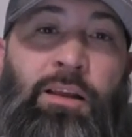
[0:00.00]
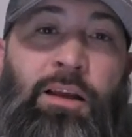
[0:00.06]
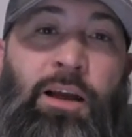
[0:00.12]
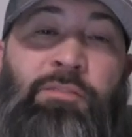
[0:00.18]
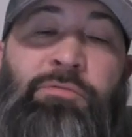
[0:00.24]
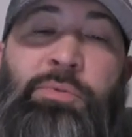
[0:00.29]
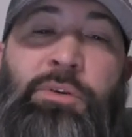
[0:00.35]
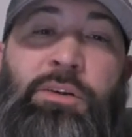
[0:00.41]

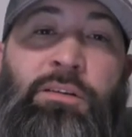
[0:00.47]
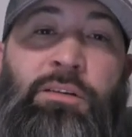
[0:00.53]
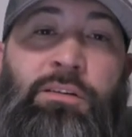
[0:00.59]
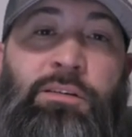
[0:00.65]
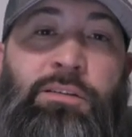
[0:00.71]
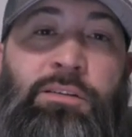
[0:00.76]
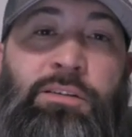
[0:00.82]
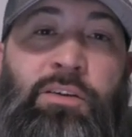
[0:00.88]
I've
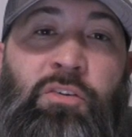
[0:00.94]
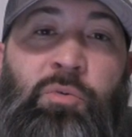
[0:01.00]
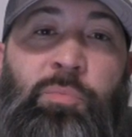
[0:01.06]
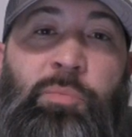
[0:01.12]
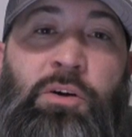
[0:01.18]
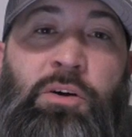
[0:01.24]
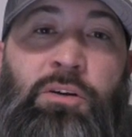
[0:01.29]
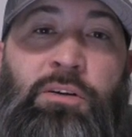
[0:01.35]
been giving
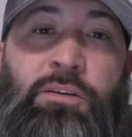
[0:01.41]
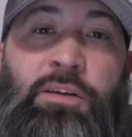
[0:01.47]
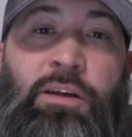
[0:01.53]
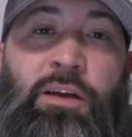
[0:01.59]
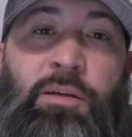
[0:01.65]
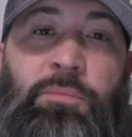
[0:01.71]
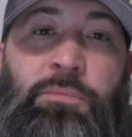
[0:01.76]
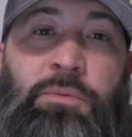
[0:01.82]
him a hard
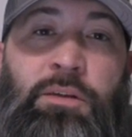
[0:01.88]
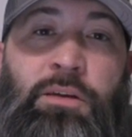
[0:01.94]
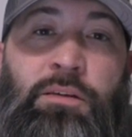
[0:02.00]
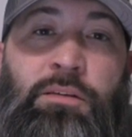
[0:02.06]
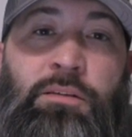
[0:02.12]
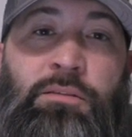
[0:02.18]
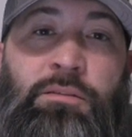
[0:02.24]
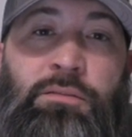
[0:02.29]
time
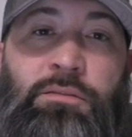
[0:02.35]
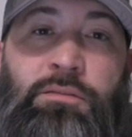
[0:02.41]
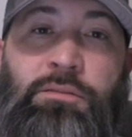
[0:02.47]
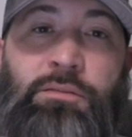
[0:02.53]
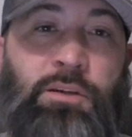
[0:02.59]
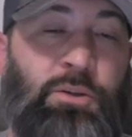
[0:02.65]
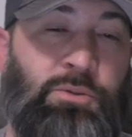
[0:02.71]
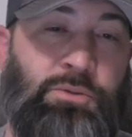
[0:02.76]
that
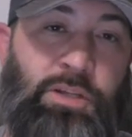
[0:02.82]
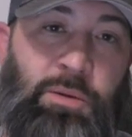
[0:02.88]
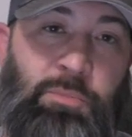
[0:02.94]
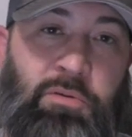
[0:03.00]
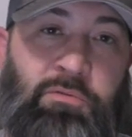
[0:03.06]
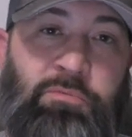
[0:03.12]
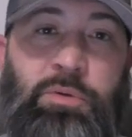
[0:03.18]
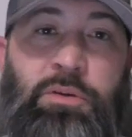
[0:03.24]
the whole
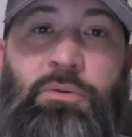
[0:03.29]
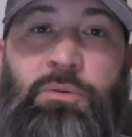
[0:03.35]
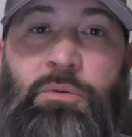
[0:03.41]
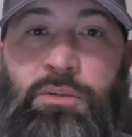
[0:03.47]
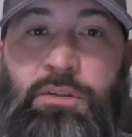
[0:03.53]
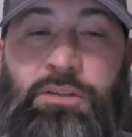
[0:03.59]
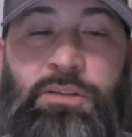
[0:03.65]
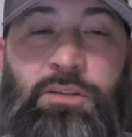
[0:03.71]
time I've been
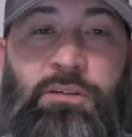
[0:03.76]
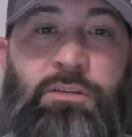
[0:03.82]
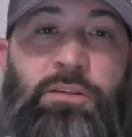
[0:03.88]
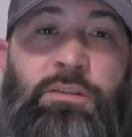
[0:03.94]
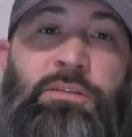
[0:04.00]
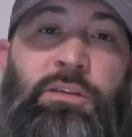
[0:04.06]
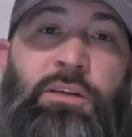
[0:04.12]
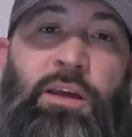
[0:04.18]
doing these
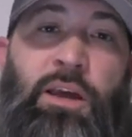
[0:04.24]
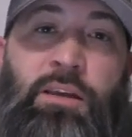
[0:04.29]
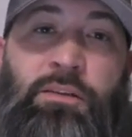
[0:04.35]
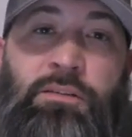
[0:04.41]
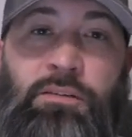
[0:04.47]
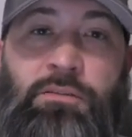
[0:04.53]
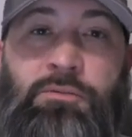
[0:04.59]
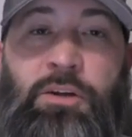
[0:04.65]
series he
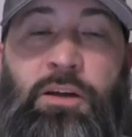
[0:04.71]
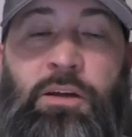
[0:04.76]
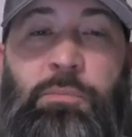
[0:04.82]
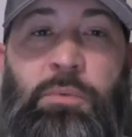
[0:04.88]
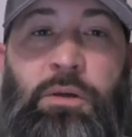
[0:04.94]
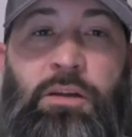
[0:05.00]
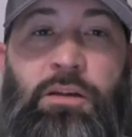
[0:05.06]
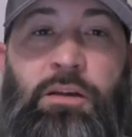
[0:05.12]
hasn't
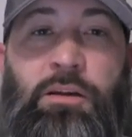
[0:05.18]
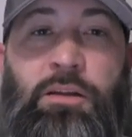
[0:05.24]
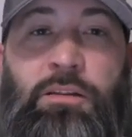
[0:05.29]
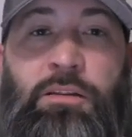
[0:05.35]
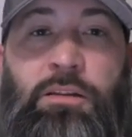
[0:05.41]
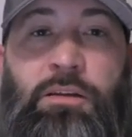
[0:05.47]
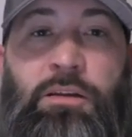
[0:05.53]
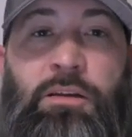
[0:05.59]
recommended
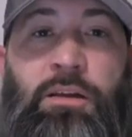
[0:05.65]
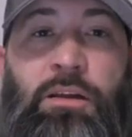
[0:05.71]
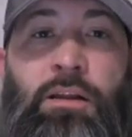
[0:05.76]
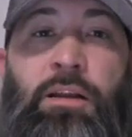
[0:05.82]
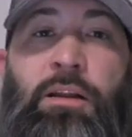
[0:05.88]
anything,